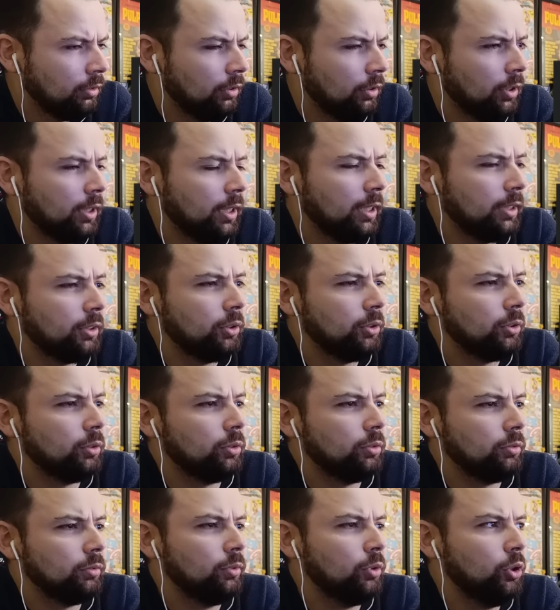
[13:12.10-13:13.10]
Okay,
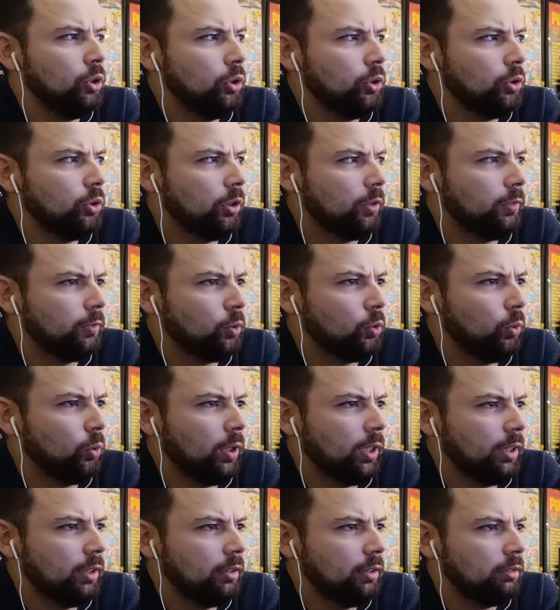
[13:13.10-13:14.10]
so new
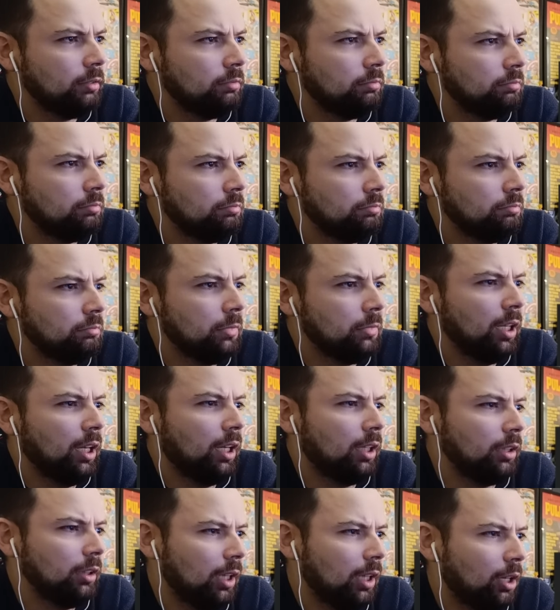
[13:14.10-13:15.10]
software
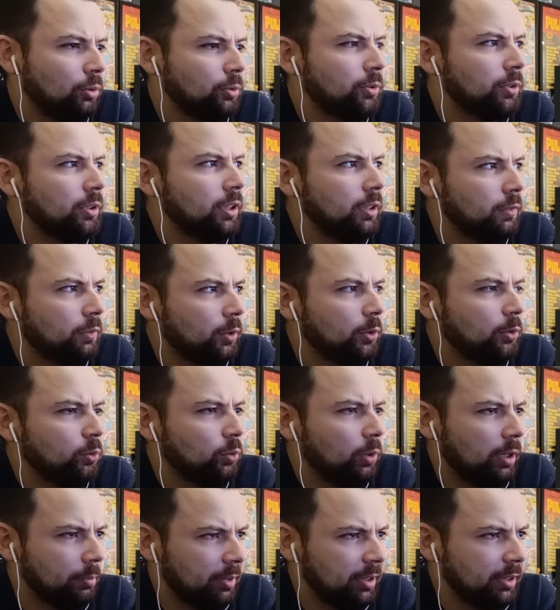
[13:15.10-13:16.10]
allows different
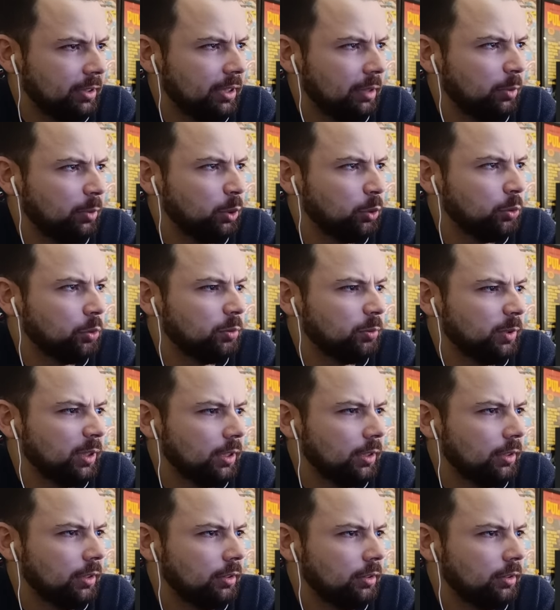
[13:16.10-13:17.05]
weapons, I'm assuming.